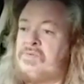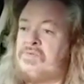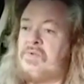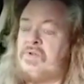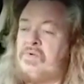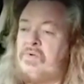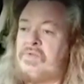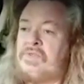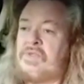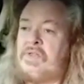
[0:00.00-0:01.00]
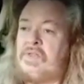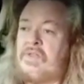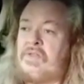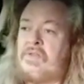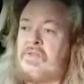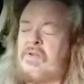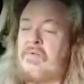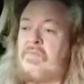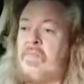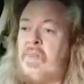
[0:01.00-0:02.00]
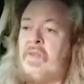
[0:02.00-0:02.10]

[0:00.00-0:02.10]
It was really gorgeous, and you know,